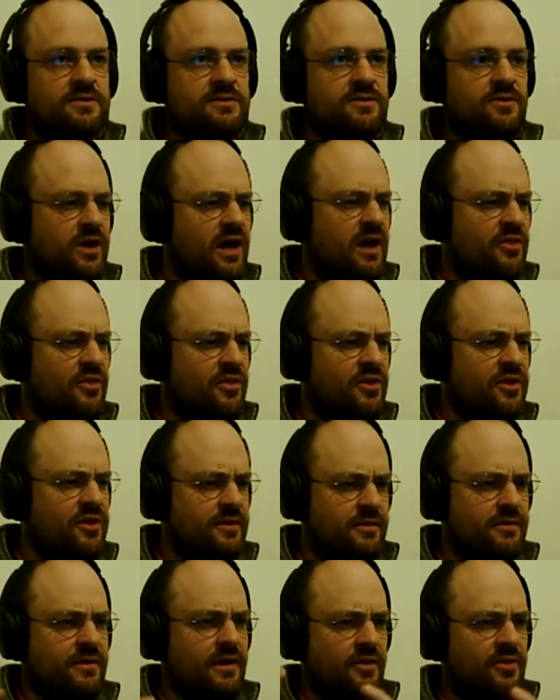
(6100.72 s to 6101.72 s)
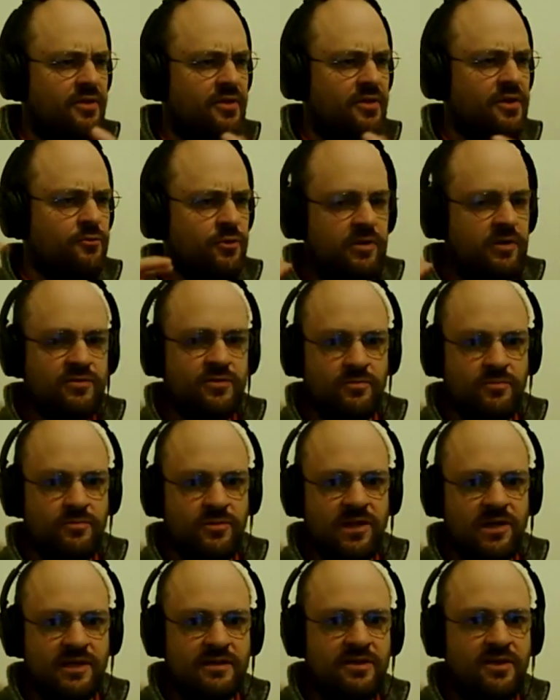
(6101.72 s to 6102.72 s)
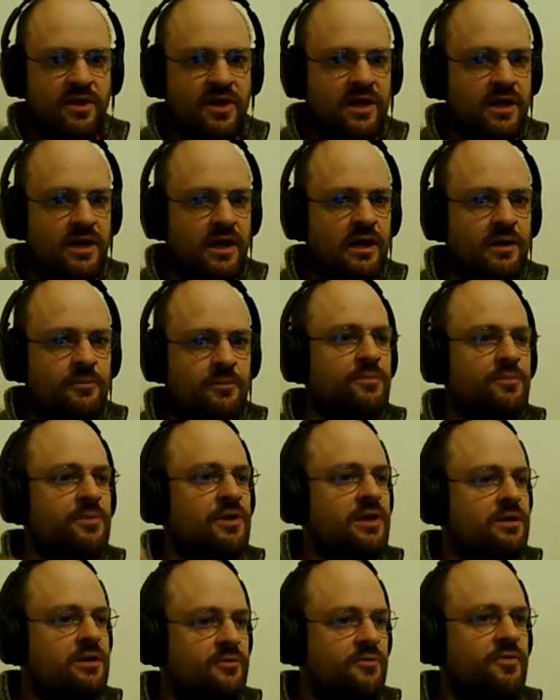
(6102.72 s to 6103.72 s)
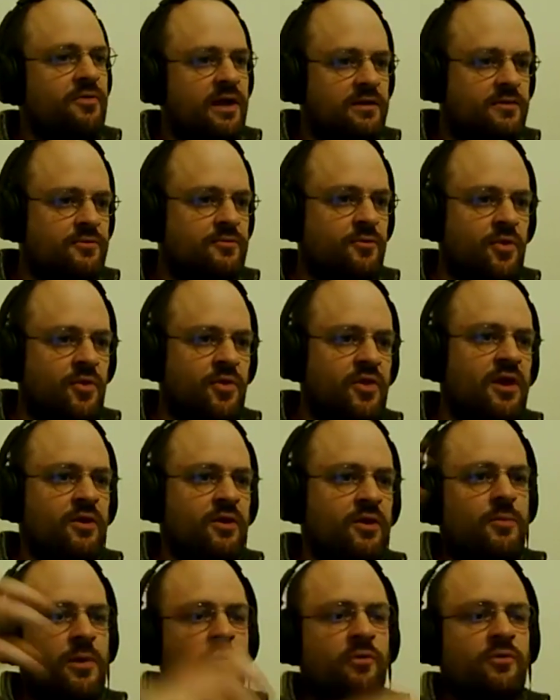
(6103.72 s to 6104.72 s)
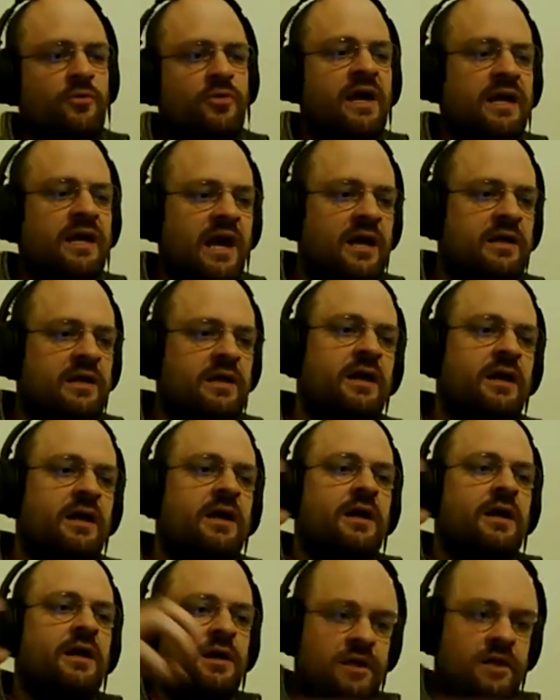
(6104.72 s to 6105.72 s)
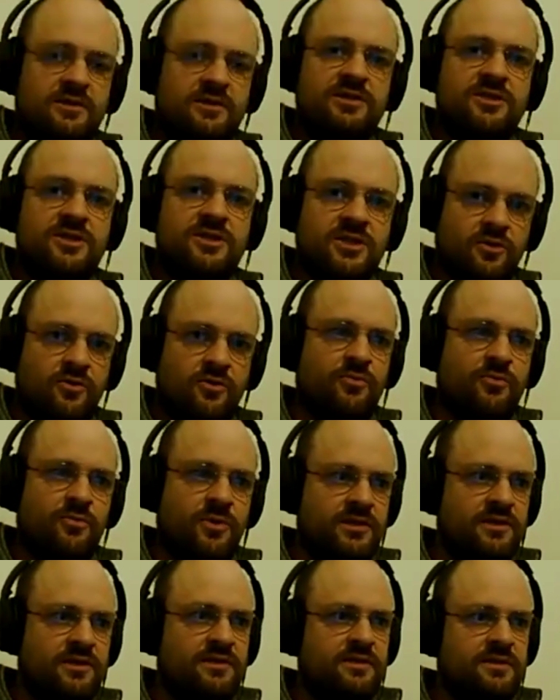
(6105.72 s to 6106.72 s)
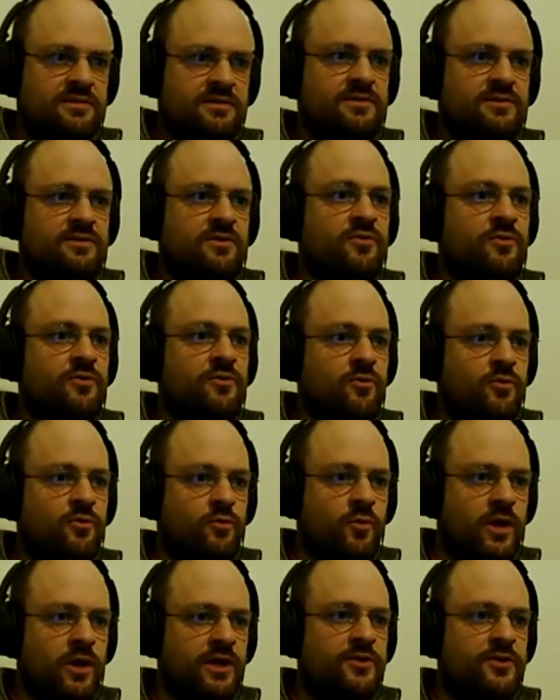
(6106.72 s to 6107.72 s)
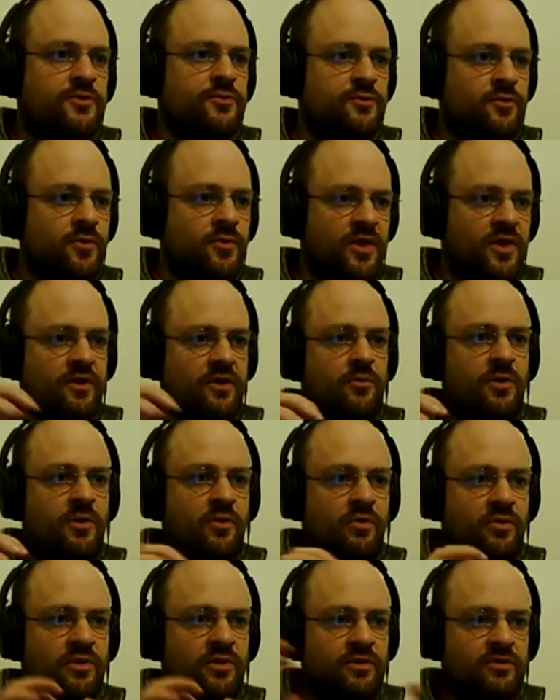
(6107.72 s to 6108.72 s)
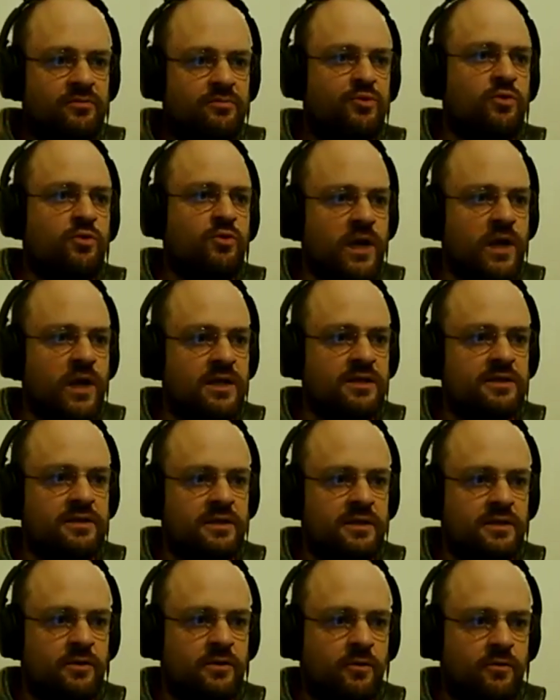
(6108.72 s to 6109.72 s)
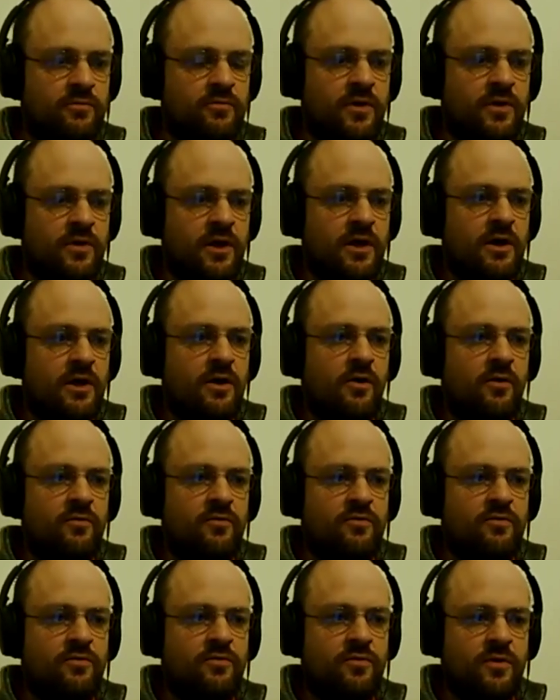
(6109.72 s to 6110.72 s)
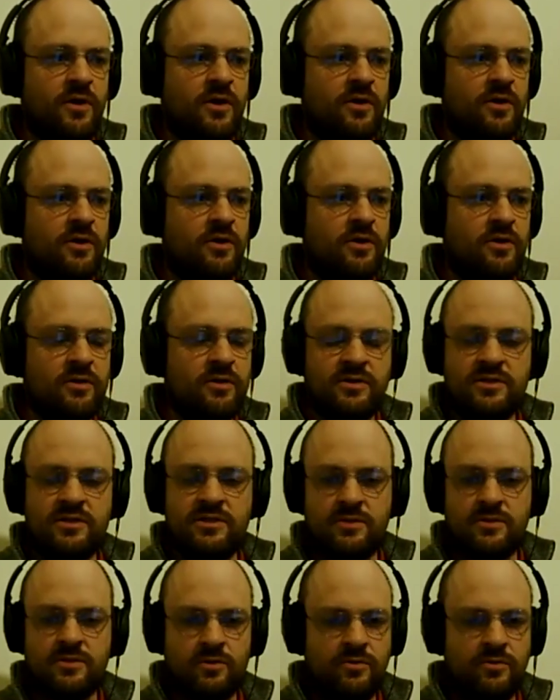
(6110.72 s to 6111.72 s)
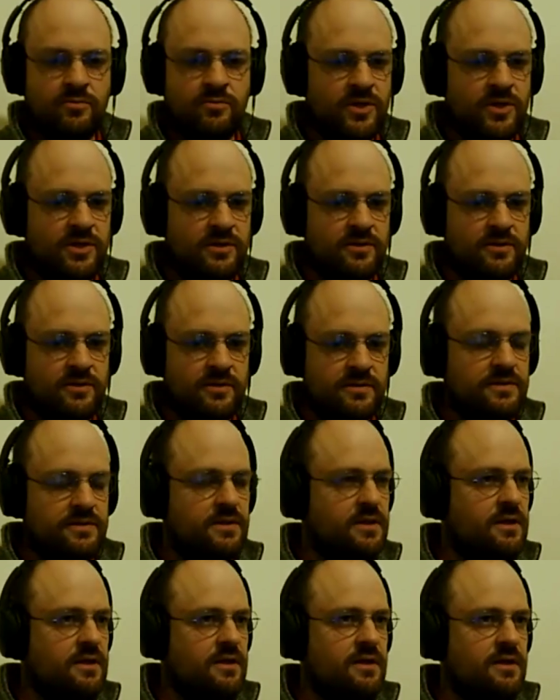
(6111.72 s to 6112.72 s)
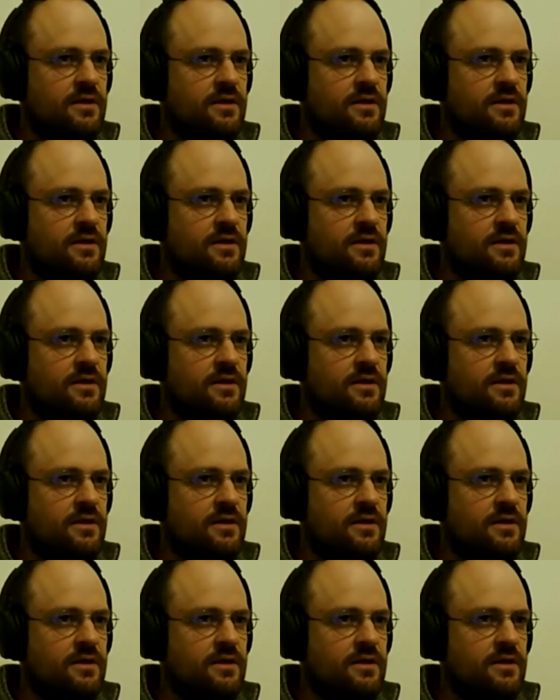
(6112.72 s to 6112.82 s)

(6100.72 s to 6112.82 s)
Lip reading: So yeah, I think we have some links here, and maybe the fact to think about AI in digital humanities is also a way to think about this plurality of digital humanities.